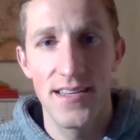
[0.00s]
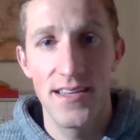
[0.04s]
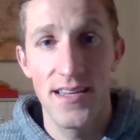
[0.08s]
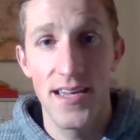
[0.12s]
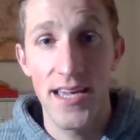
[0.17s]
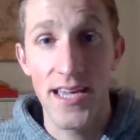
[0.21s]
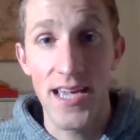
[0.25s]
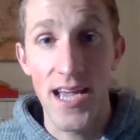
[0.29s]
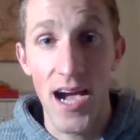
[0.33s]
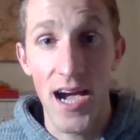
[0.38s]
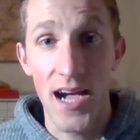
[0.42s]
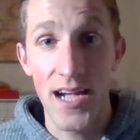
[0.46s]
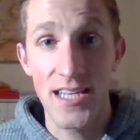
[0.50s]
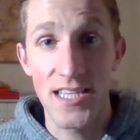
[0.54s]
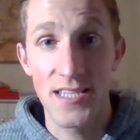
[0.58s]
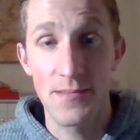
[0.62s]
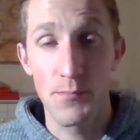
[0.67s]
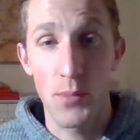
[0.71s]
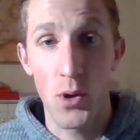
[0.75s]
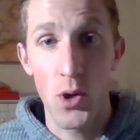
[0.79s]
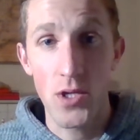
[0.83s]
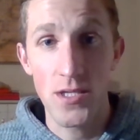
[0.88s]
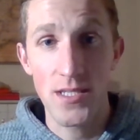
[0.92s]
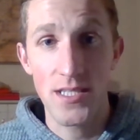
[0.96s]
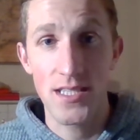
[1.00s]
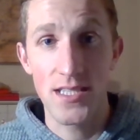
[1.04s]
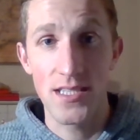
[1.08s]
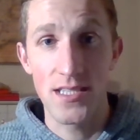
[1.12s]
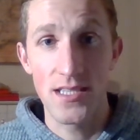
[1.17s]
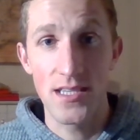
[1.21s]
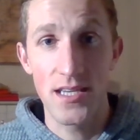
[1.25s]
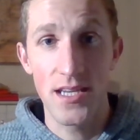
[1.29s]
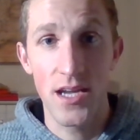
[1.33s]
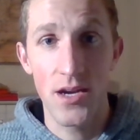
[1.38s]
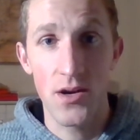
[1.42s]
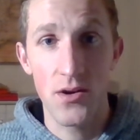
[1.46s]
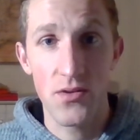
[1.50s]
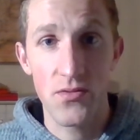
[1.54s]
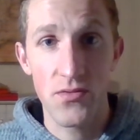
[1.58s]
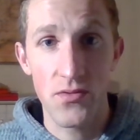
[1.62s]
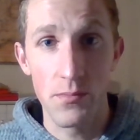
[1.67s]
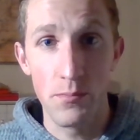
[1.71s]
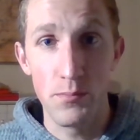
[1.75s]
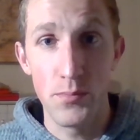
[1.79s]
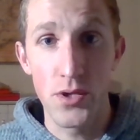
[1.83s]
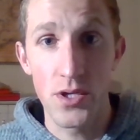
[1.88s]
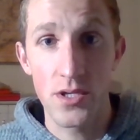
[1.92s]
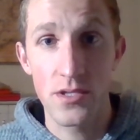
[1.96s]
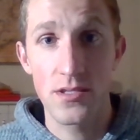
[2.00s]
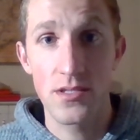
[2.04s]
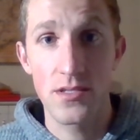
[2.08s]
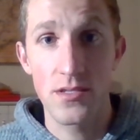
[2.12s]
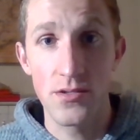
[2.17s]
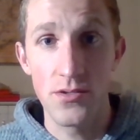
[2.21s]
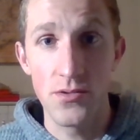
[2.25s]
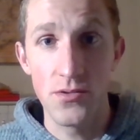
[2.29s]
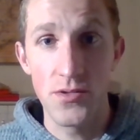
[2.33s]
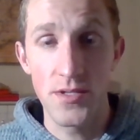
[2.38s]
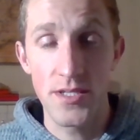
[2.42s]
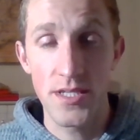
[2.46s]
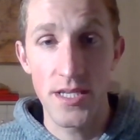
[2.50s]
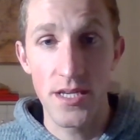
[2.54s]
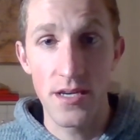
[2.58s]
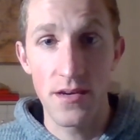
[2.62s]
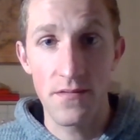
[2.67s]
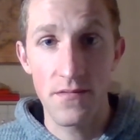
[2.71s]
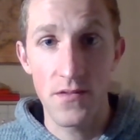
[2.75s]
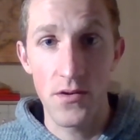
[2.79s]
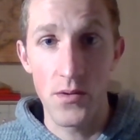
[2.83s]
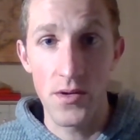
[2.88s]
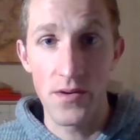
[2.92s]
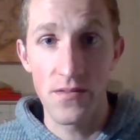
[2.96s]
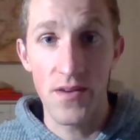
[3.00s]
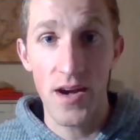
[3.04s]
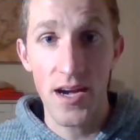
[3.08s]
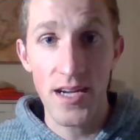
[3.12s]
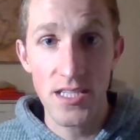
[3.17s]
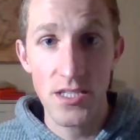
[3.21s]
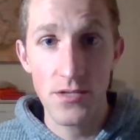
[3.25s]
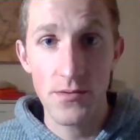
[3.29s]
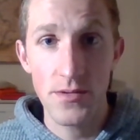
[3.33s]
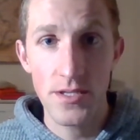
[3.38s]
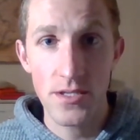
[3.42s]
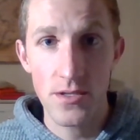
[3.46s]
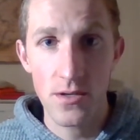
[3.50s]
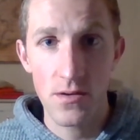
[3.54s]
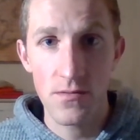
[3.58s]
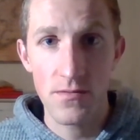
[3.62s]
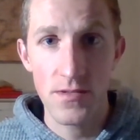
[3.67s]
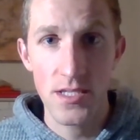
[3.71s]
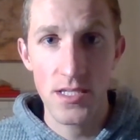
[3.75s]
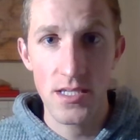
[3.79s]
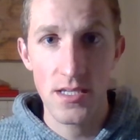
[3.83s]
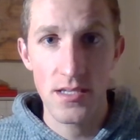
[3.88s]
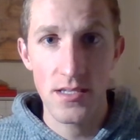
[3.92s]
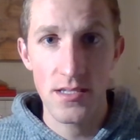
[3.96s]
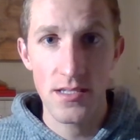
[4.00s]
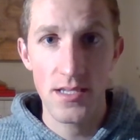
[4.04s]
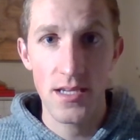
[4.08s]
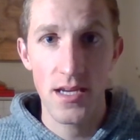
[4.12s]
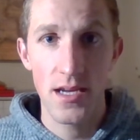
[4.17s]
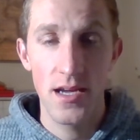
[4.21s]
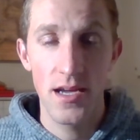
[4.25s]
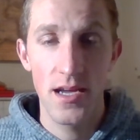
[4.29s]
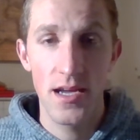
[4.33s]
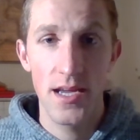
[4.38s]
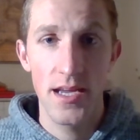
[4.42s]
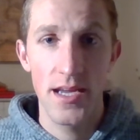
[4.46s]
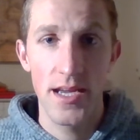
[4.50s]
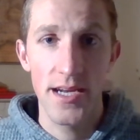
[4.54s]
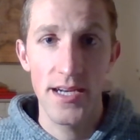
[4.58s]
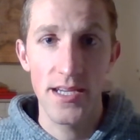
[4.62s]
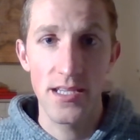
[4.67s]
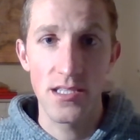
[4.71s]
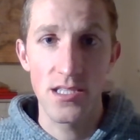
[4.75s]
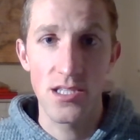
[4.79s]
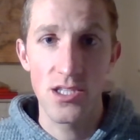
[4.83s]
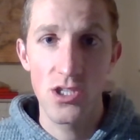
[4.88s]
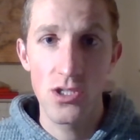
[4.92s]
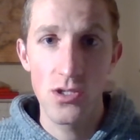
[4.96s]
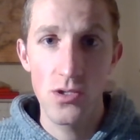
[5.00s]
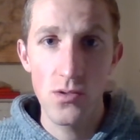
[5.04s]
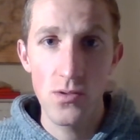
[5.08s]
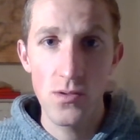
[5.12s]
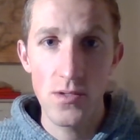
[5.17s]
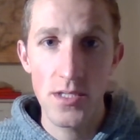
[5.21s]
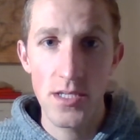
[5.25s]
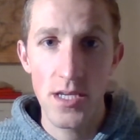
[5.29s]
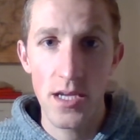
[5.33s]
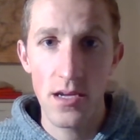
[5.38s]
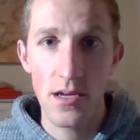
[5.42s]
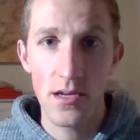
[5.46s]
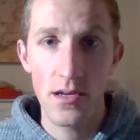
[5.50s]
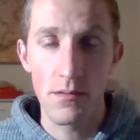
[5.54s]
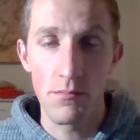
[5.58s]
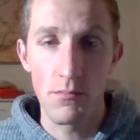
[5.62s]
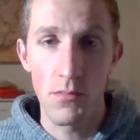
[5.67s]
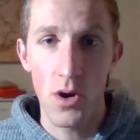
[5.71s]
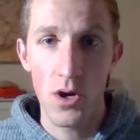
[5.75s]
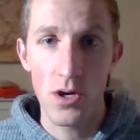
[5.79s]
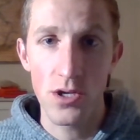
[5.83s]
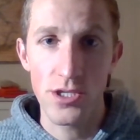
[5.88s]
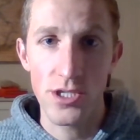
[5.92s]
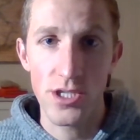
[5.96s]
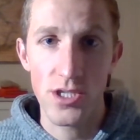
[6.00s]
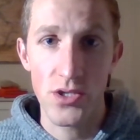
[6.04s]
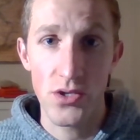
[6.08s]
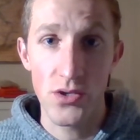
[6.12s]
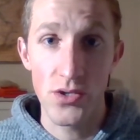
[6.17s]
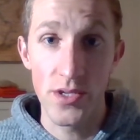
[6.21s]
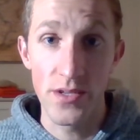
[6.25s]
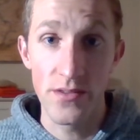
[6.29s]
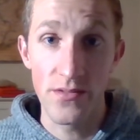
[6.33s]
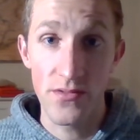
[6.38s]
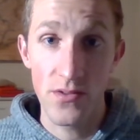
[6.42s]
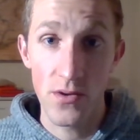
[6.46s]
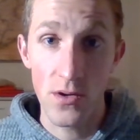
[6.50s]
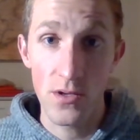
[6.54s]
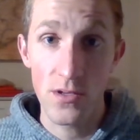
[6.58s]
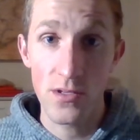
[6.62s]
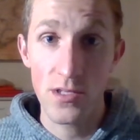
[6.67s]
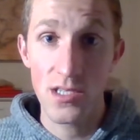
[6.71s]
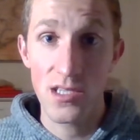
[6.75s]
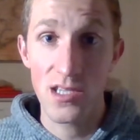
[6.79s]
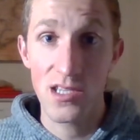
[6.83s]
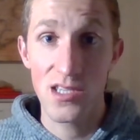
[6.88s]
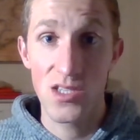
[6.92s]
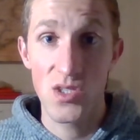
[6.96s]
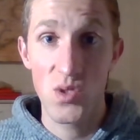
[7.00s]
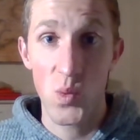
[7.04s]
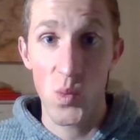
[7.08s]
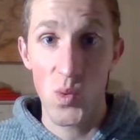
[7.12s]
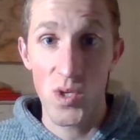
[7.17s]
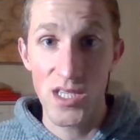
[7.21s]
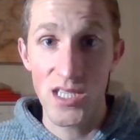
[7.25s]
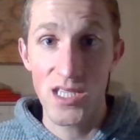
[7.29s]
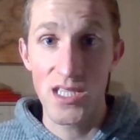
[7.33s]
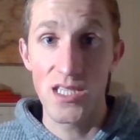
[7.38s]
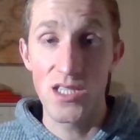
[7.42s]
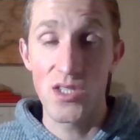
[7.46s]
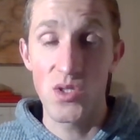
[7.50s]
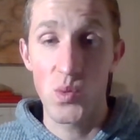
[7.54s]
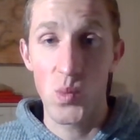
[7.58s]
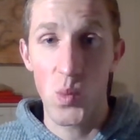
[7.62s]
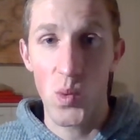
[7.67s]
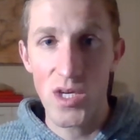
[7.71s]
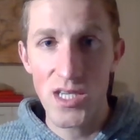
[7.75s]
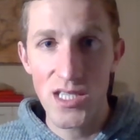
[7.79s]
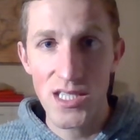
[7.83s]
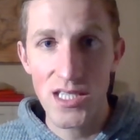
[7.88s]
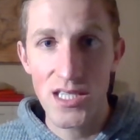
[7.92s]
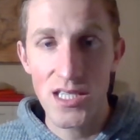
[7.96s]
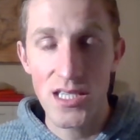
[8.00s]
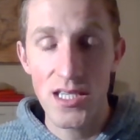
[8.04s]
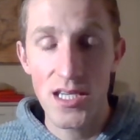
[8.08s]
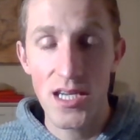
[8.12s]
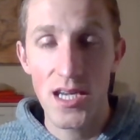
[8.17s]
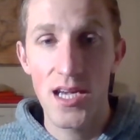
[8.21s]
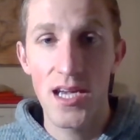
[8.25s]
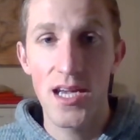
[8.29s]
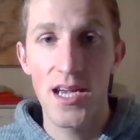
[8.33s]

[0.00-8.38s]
Hey guys, Paul Seaton here from Books to CFO Advisory Services. It is Tuesday, March 31st, 2020,